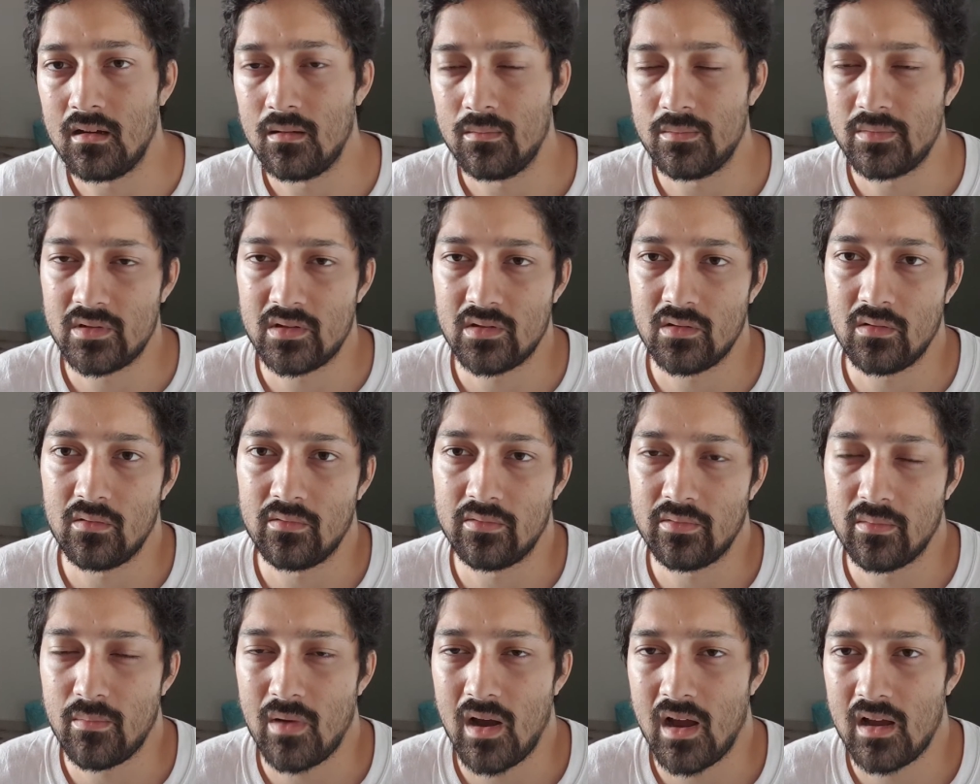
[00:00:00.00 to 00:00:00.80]
So
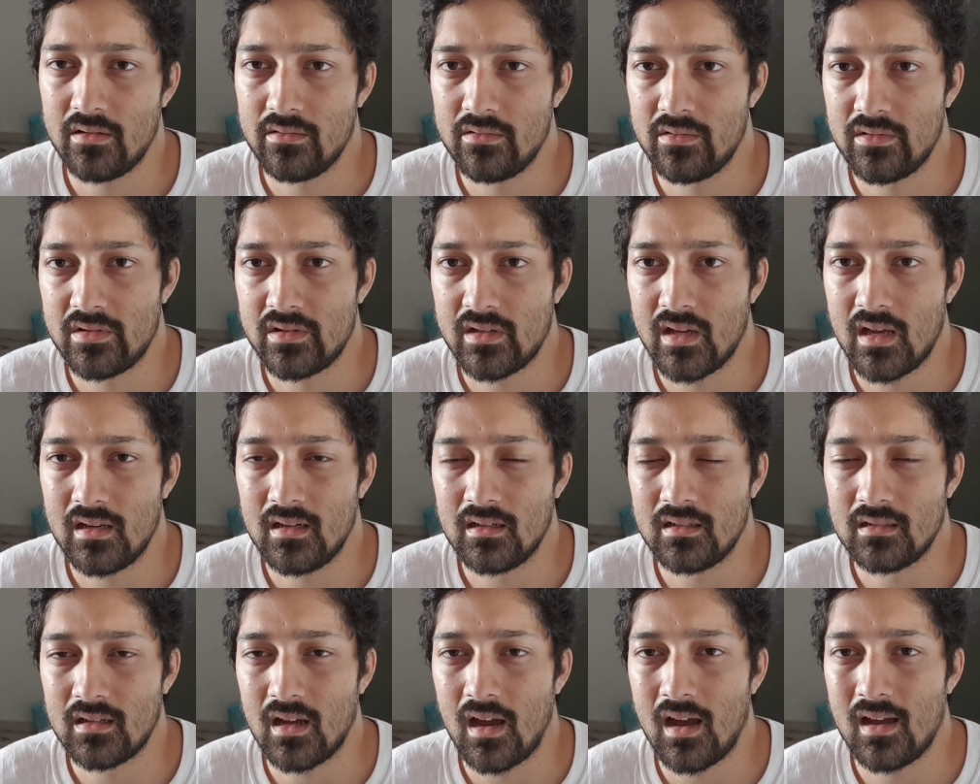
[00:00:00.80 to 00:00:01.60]
from my
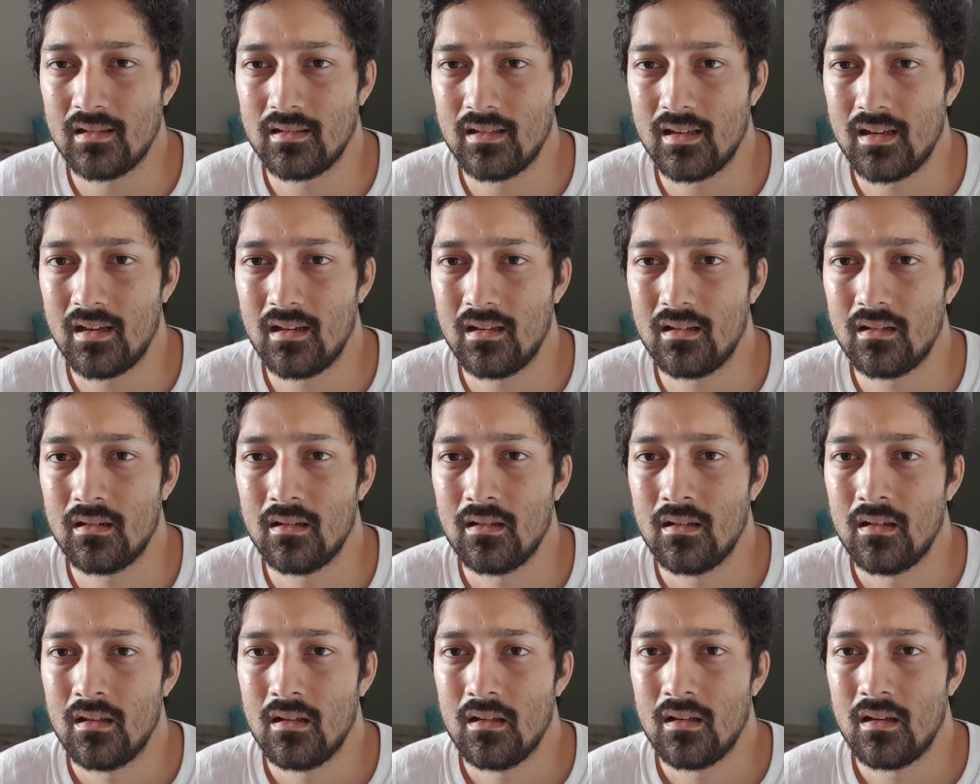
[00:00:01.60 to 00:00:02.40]
understanding, Thailand,
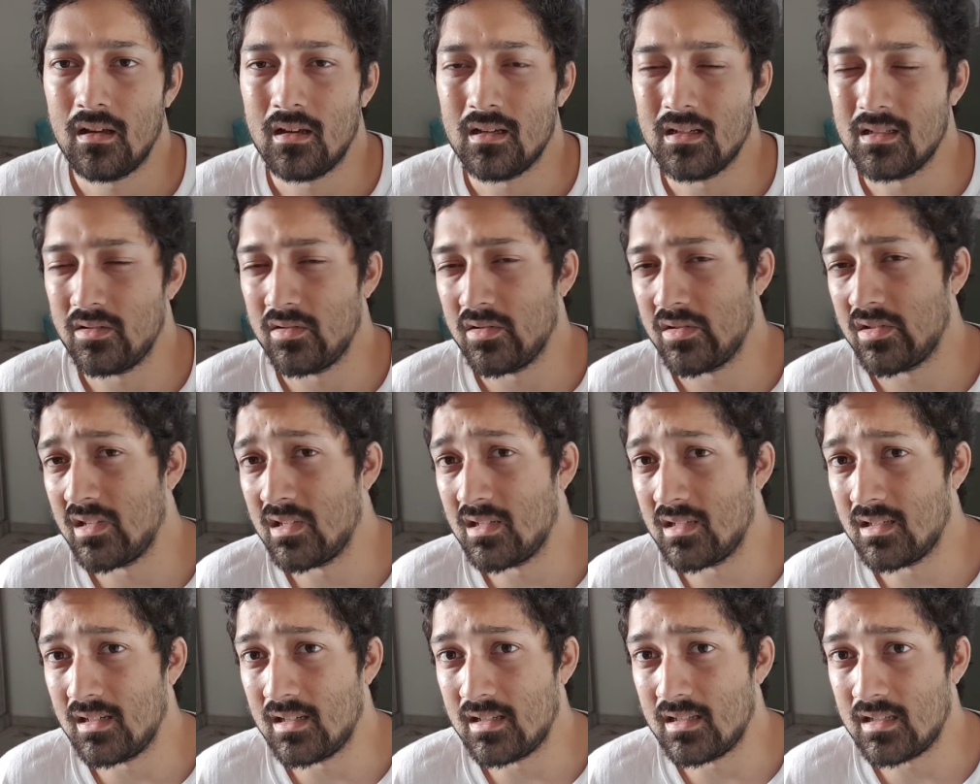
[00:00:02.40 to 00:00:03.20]
just
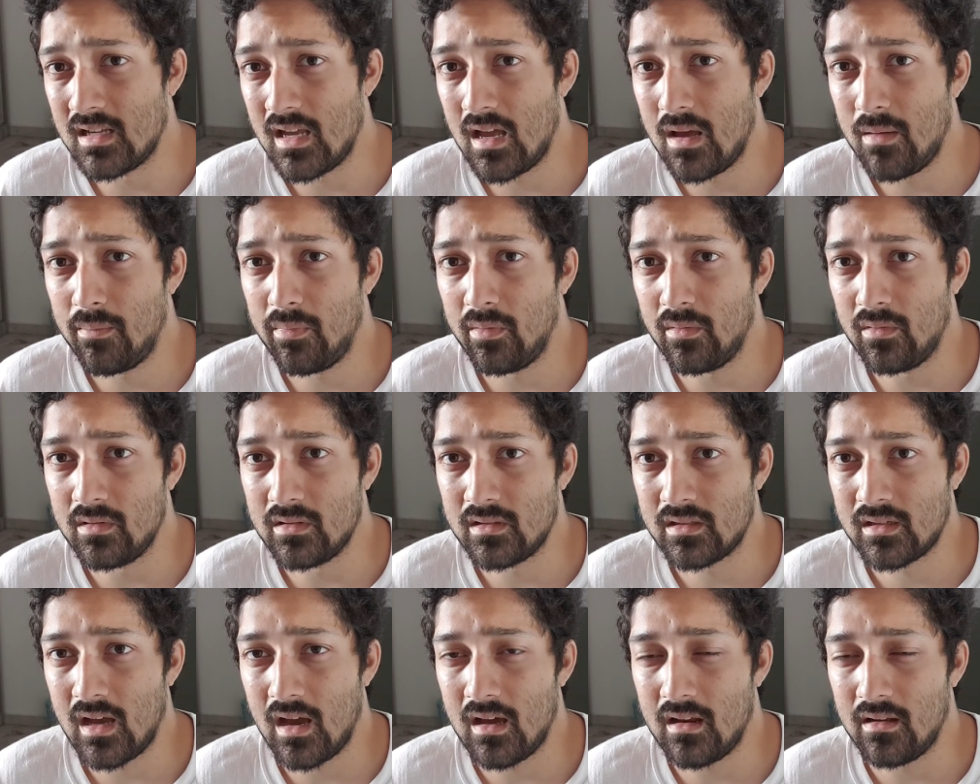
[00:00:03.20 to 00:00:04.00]
as an example,
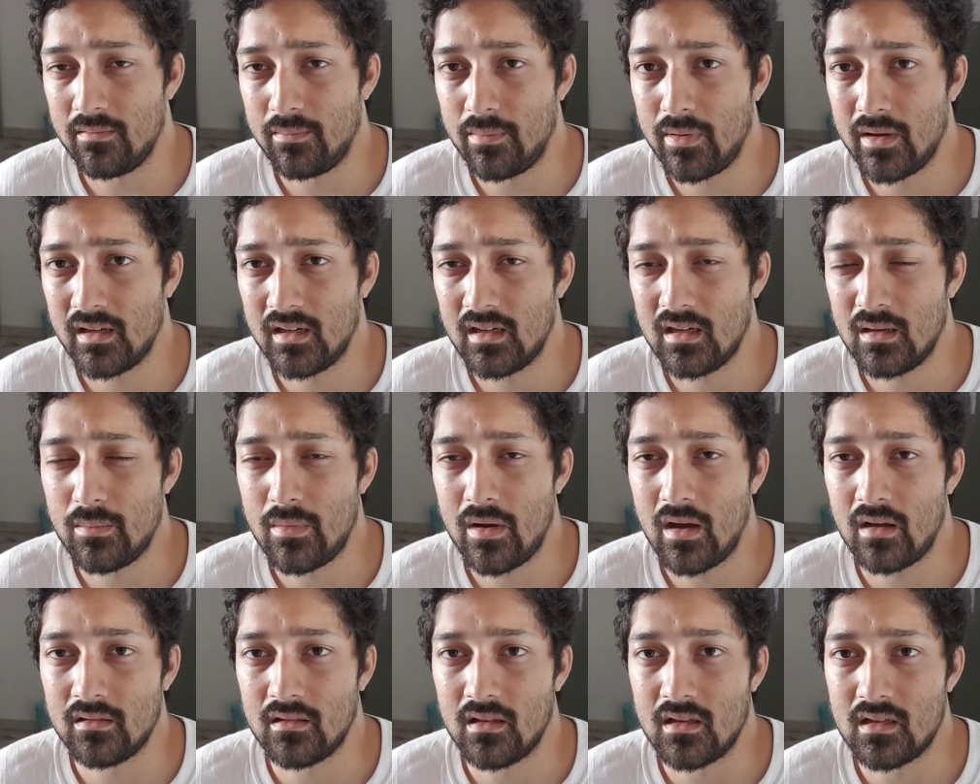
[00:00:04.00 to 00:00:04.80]
is kind of picky
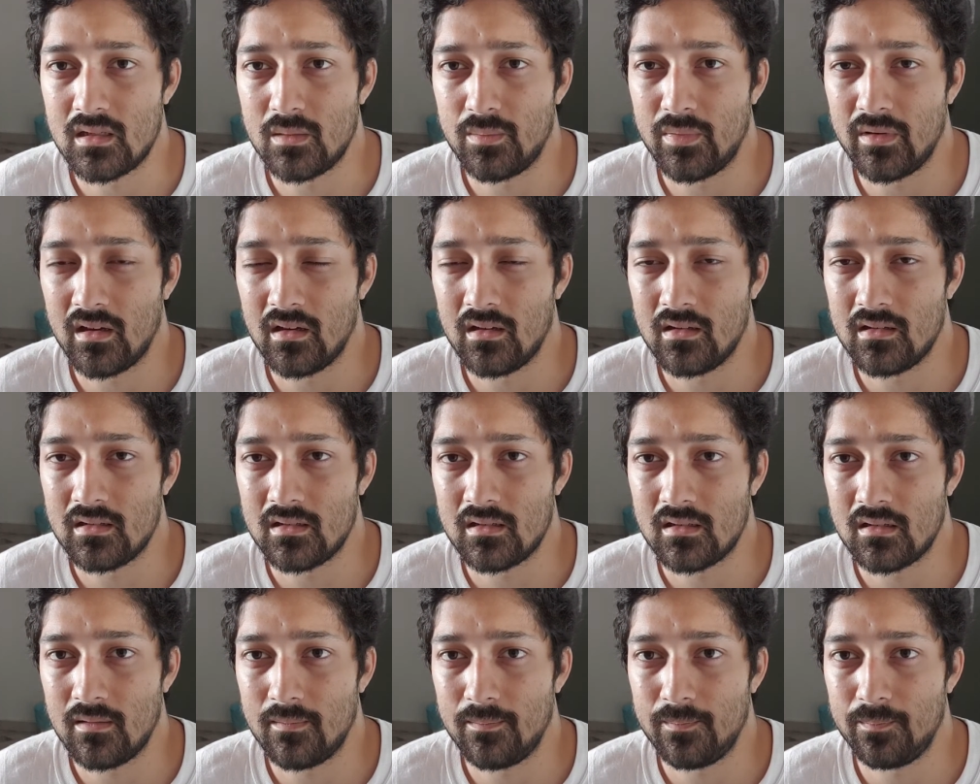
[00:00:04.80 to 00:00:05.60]
about this
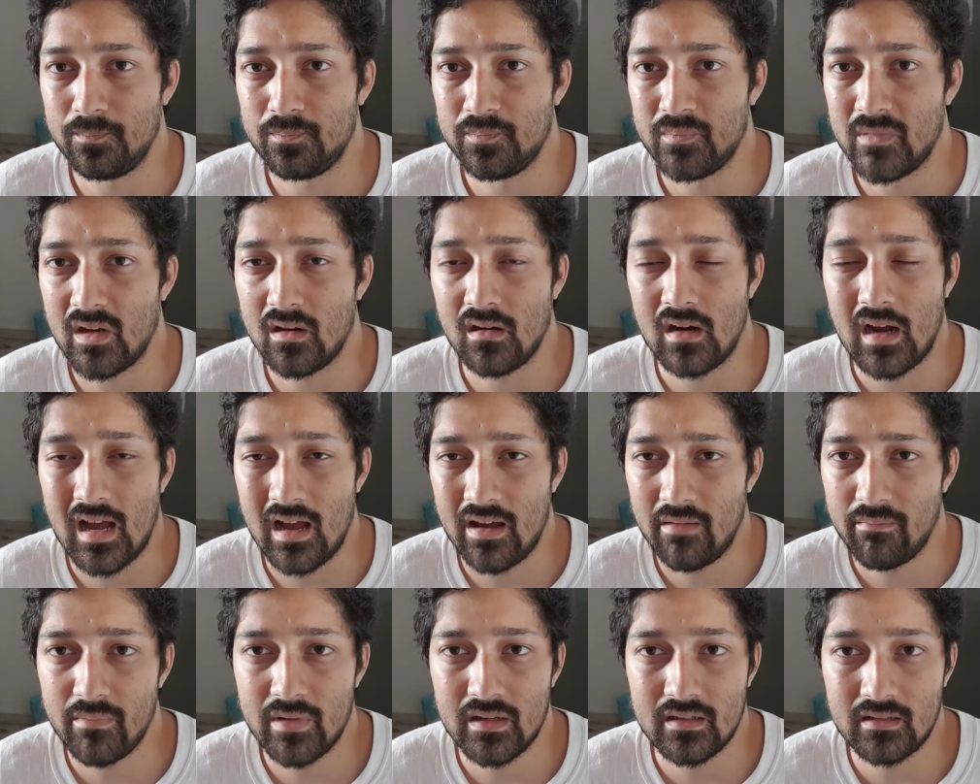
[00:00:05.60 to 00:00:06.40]
because there
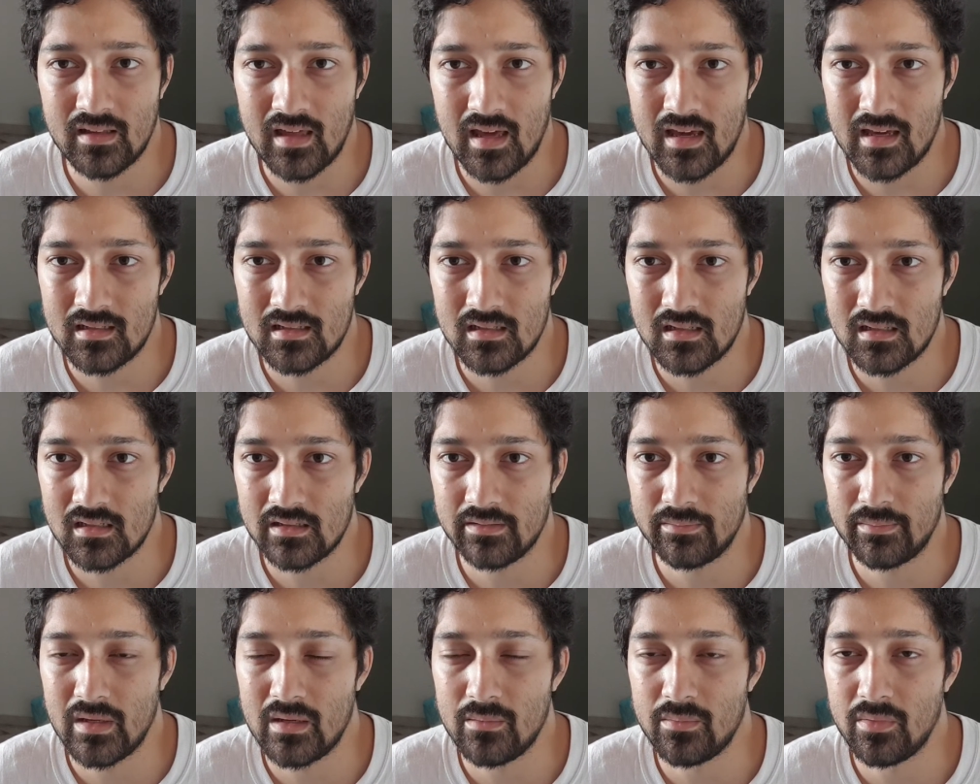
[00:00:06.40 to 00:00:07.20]
have been cases
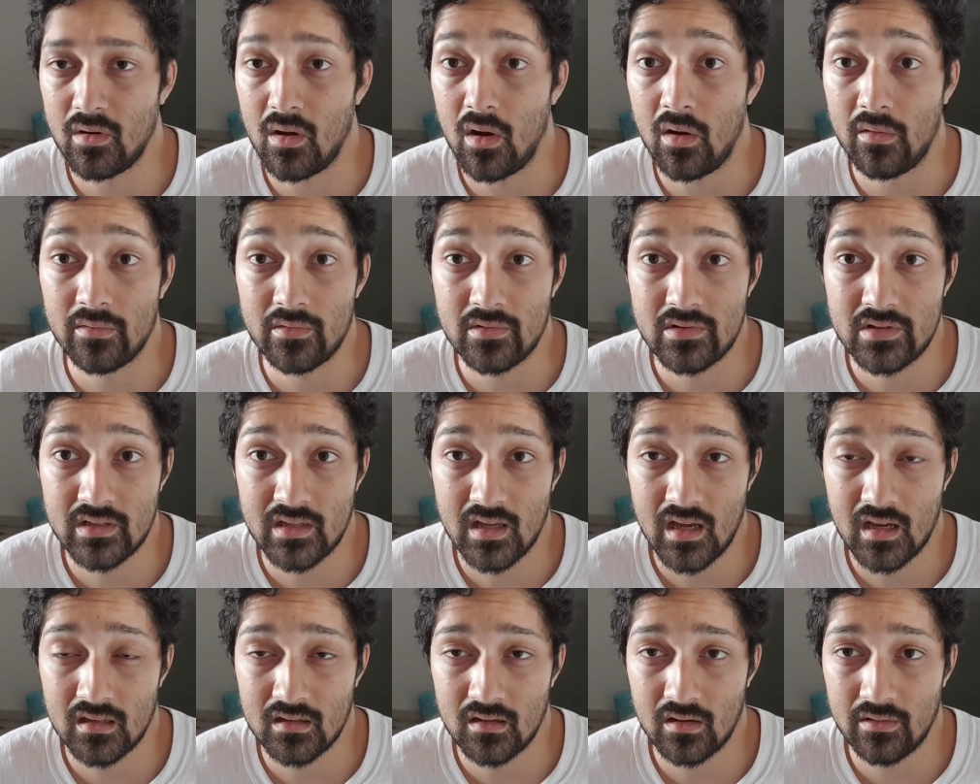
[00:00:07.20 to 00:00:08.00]
of people
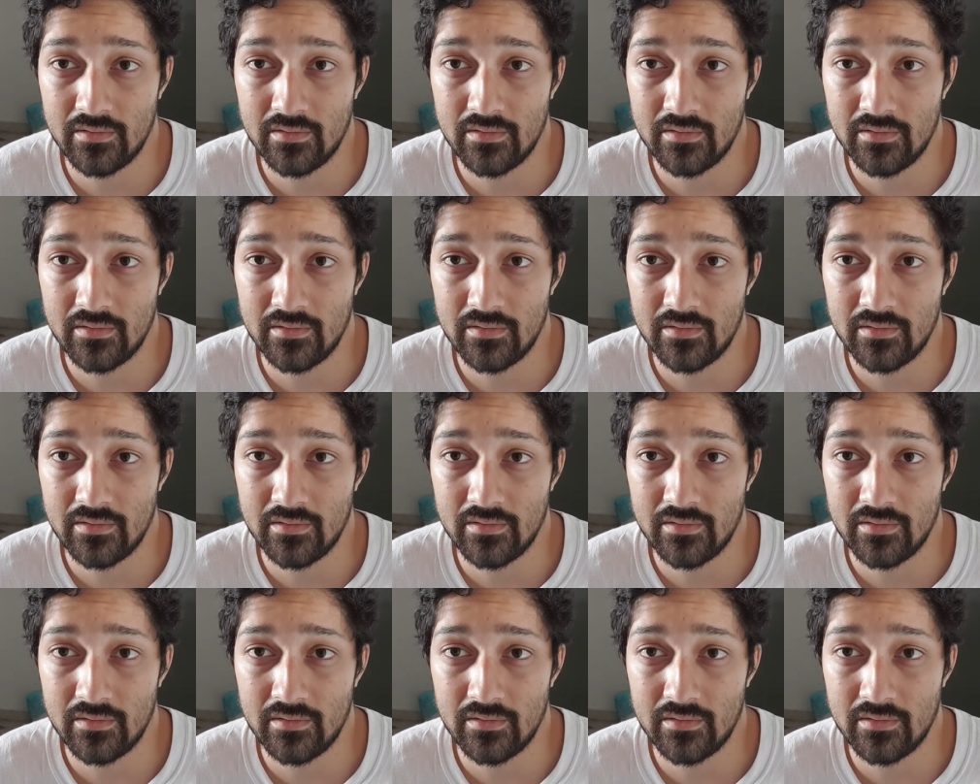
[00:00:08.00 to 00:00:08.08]
overstaying their